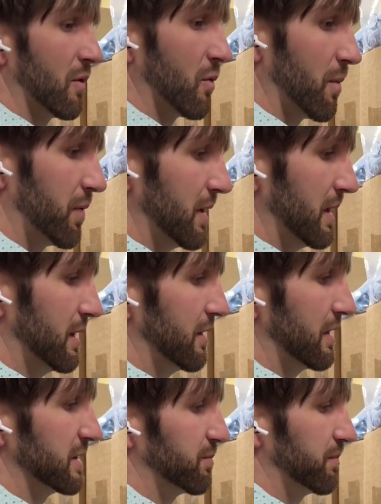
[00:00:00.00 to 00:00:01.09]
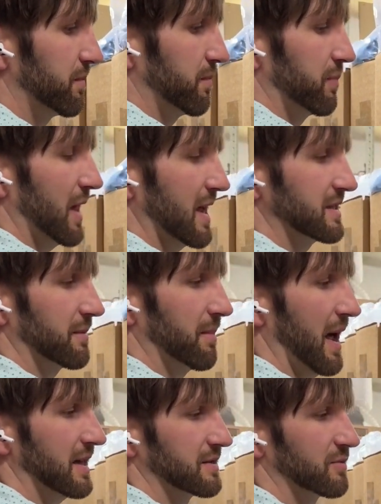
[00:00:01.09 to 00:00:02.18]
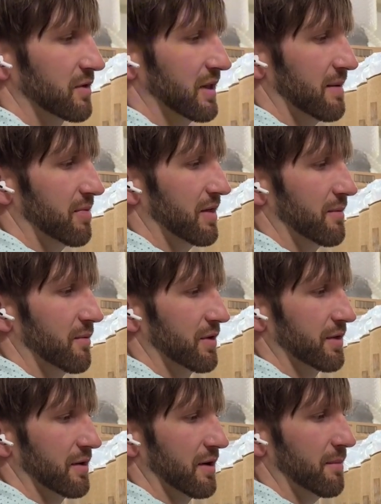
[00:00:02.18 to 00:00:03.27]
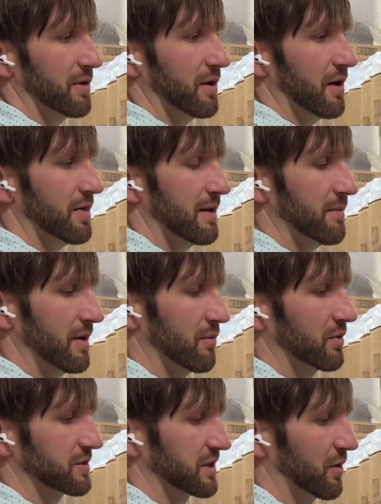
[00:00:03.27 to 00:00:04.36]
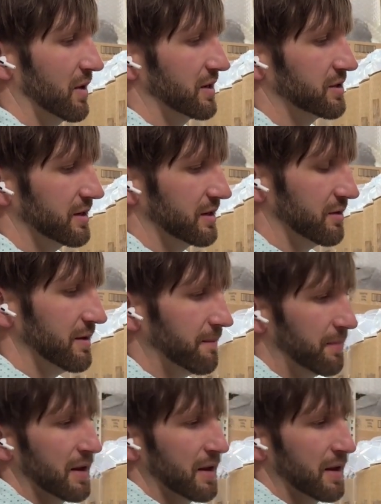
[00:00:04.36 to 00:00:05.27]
we'll put it into these plastic bags and we'll label them with their number on them and we'll sequentially do it.